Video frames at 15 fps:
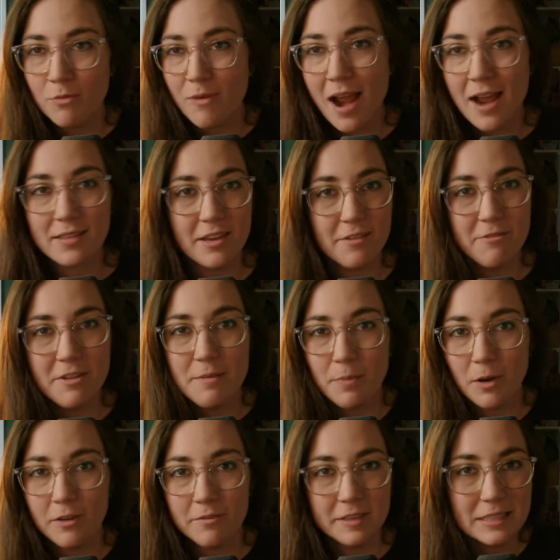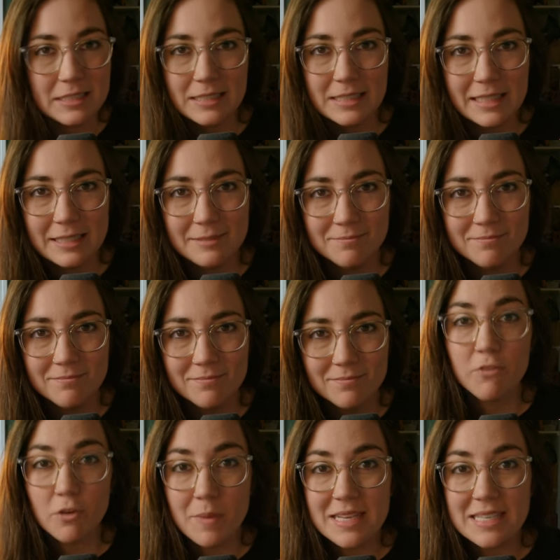the rack. They fit perfectly.
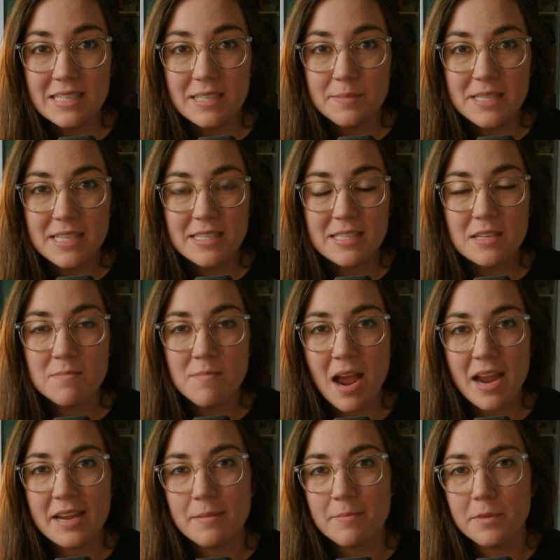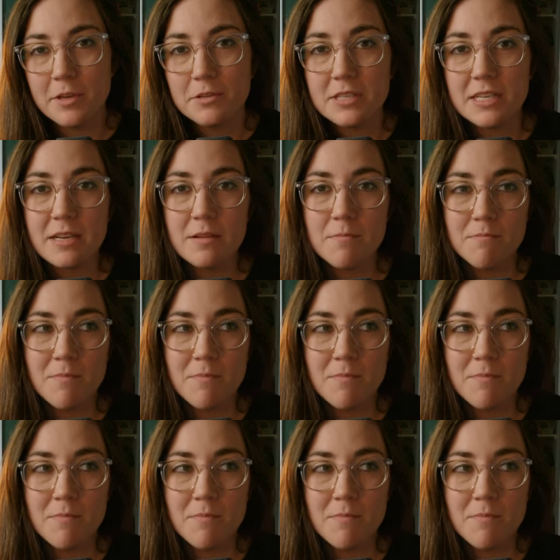For my sleep system, I am using